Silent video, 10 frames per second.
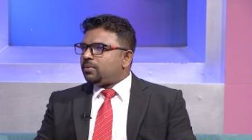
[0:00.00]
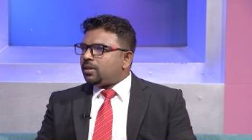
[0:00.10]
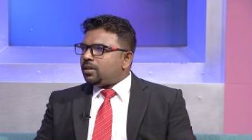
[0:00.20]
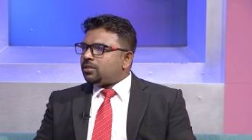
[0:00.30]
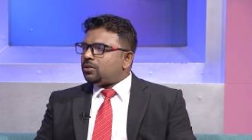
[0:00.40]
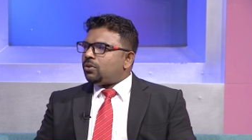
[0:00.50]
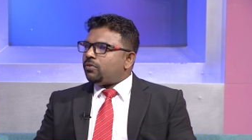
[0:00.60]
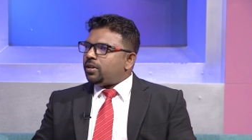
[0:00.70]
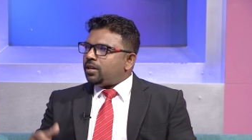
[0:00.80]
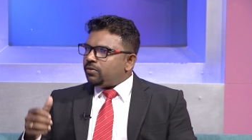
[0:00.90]
Mm. So
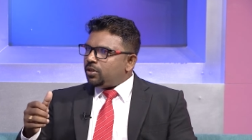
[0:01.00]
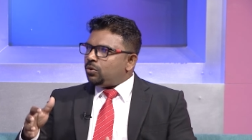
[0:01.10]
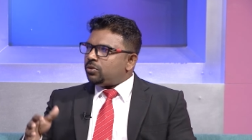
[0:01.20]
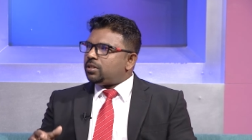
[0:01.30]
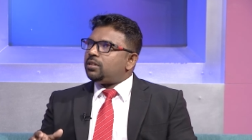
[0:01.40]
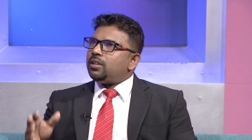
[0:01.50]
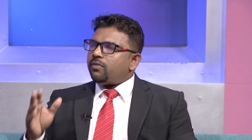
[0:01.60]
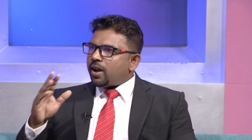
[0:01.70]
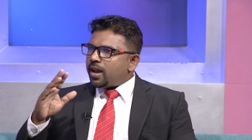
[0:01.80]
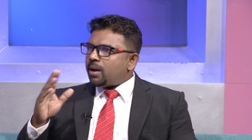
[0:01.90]
we, we use it, the
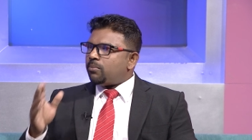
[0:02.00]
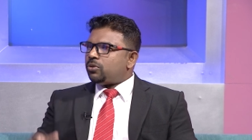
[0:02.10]
fire alarm